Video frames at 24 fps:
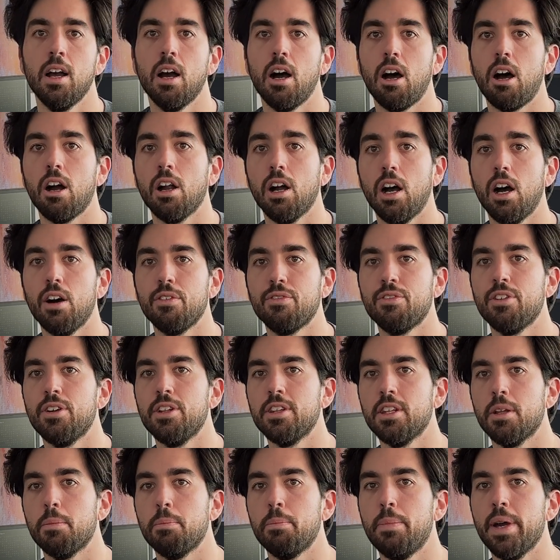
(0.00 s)
are
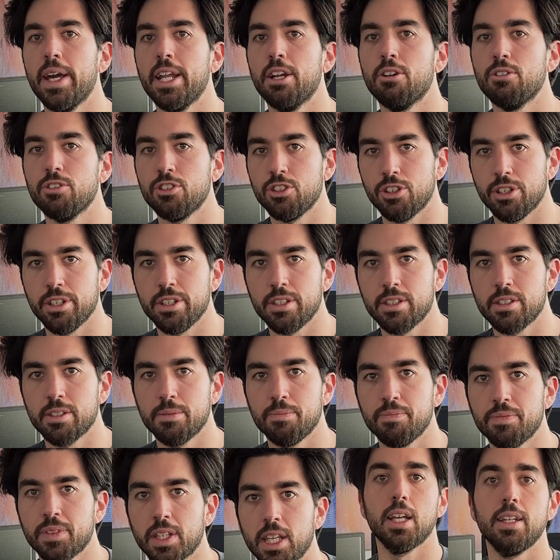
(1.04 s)
often the better choice.
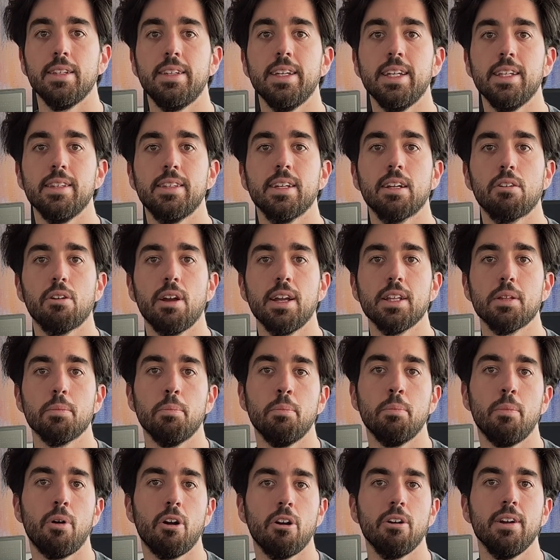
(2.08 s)
They integrate
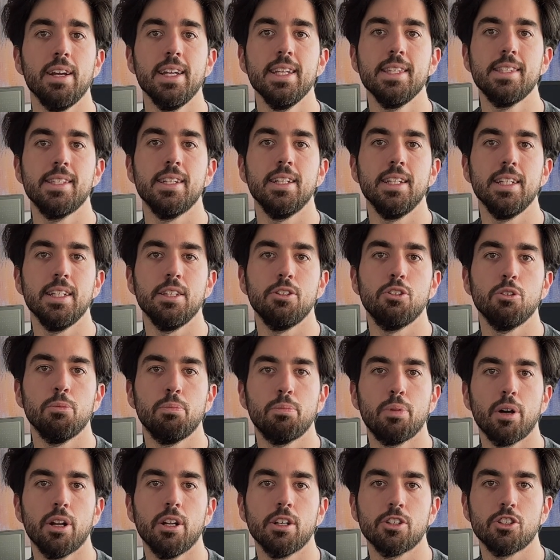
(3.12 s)
more easily into
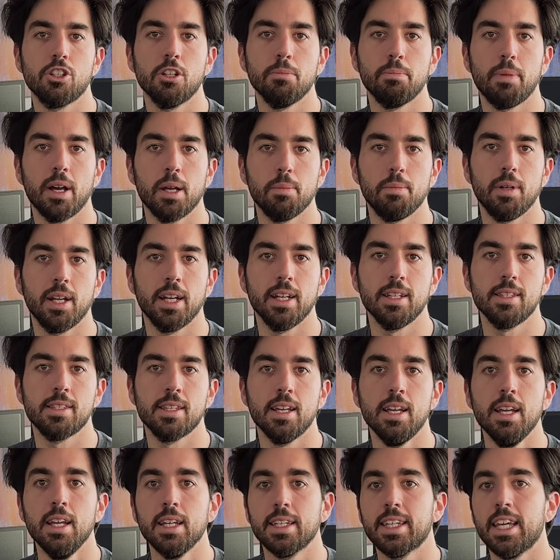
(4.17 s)
production pipelines,
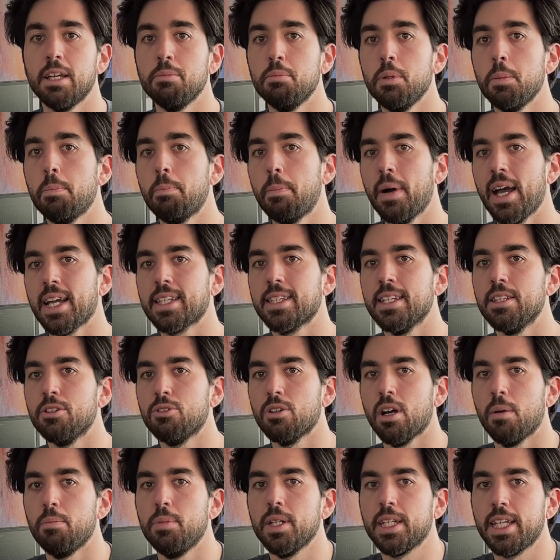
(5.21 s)
can be packed into
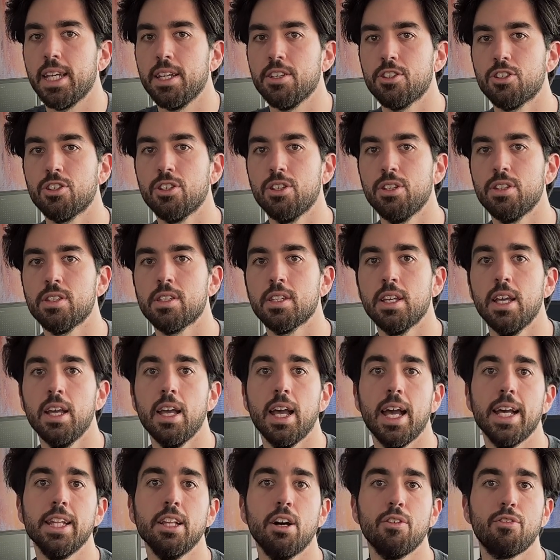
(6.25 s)
applications,
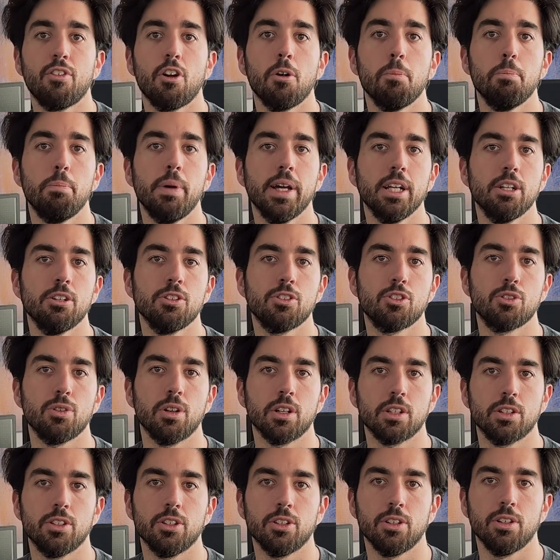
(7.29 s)
and offer better
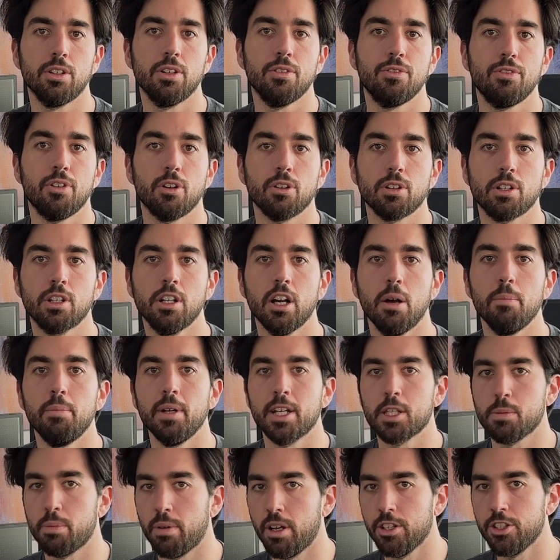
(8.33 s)
structure for
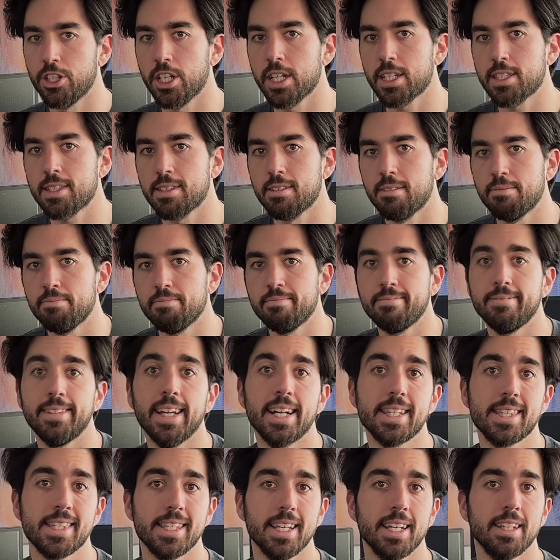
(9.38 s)
complex projects.
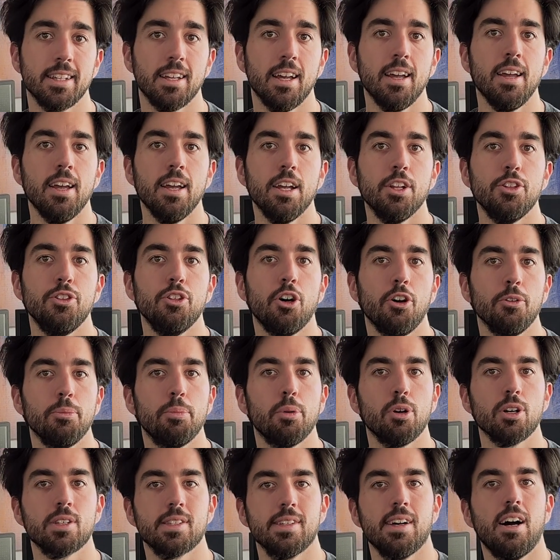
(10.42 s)
That said,
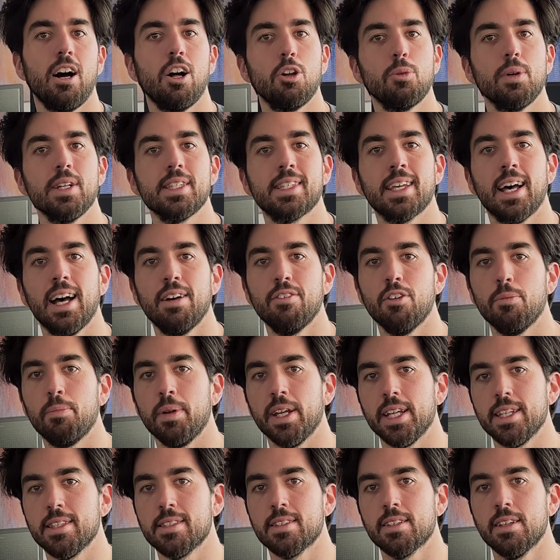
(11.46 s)
notebooks always have a
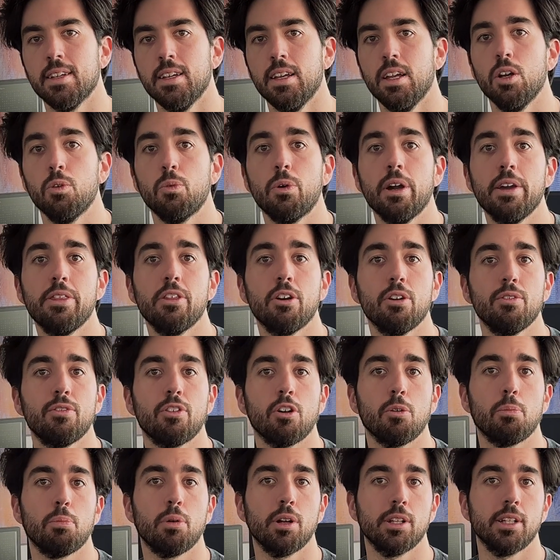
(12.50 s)
place, whether
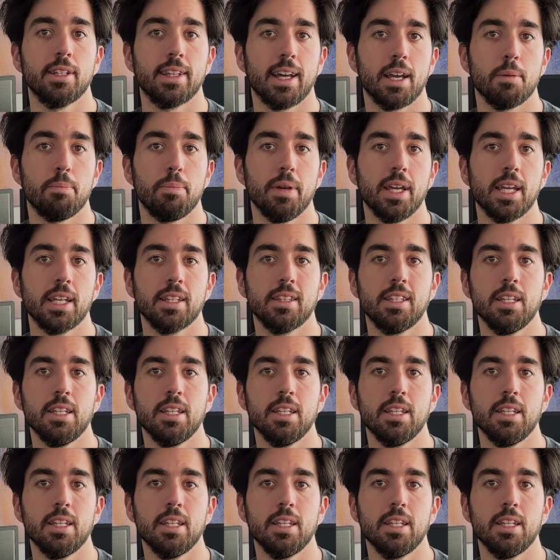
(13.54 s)
for prototyping,